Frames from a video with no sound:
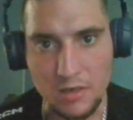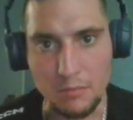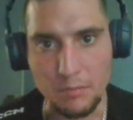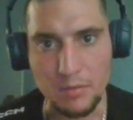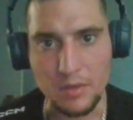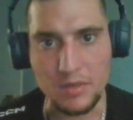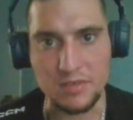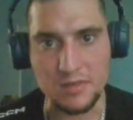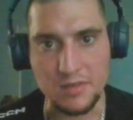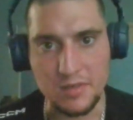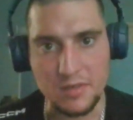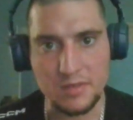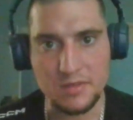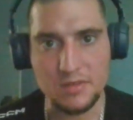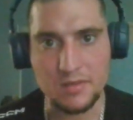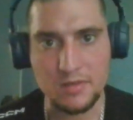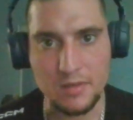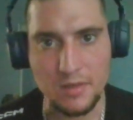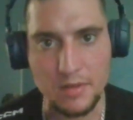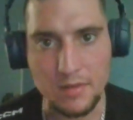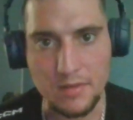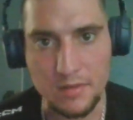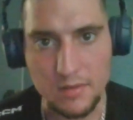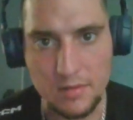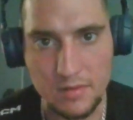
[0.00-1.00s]
business
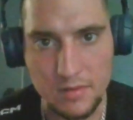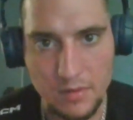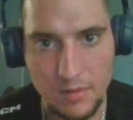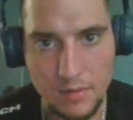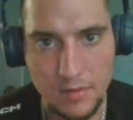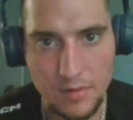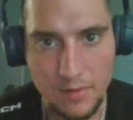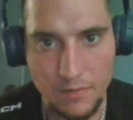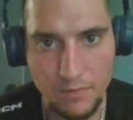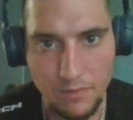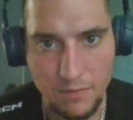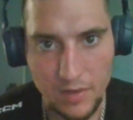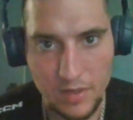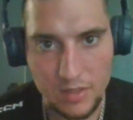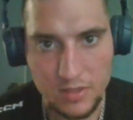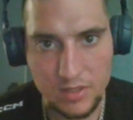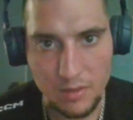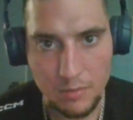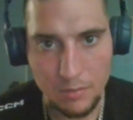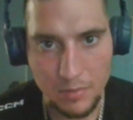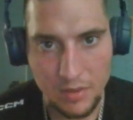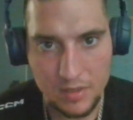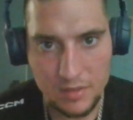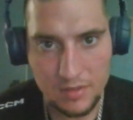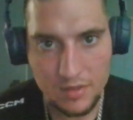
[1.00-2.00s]
and fixing
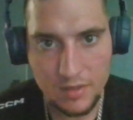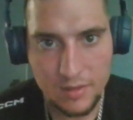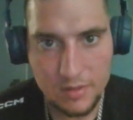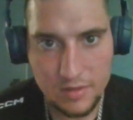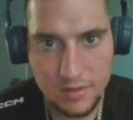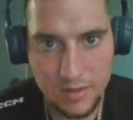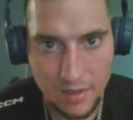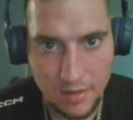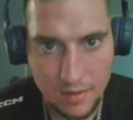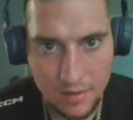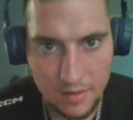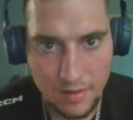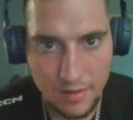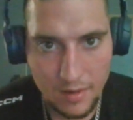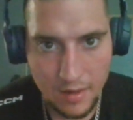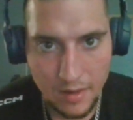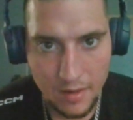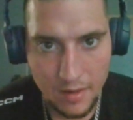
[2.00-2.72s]
business, and